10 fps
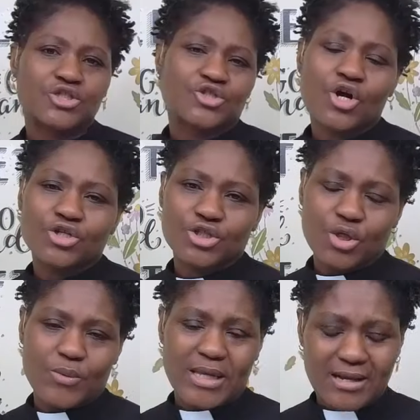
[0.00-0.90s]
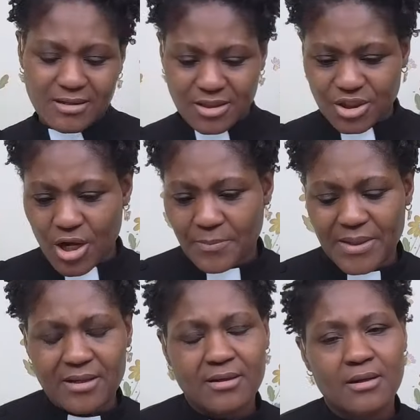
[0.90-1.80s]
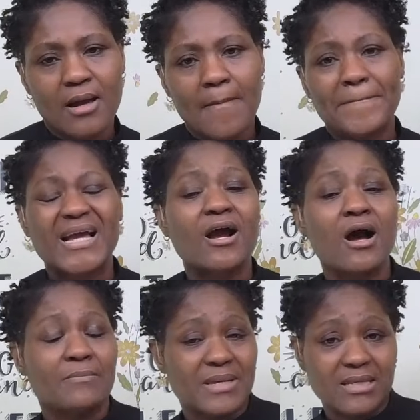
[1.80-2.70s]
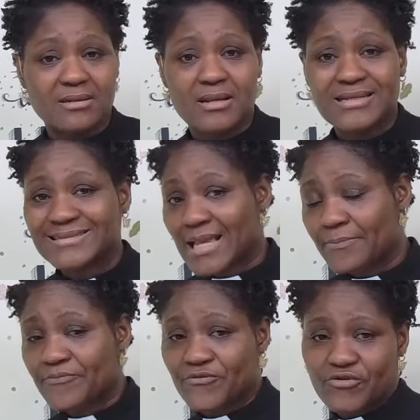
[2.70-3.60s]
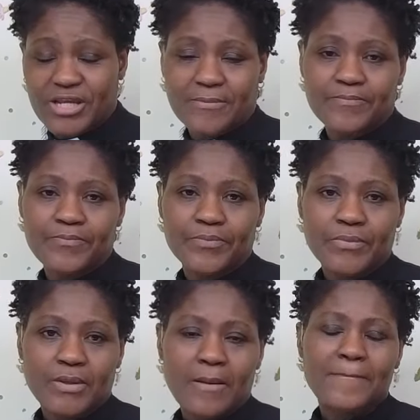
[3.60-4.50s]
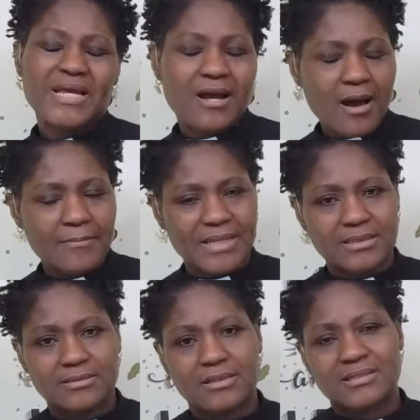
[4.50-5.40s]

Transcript: to talk to you again on the topic, becoming debt-free. Becoming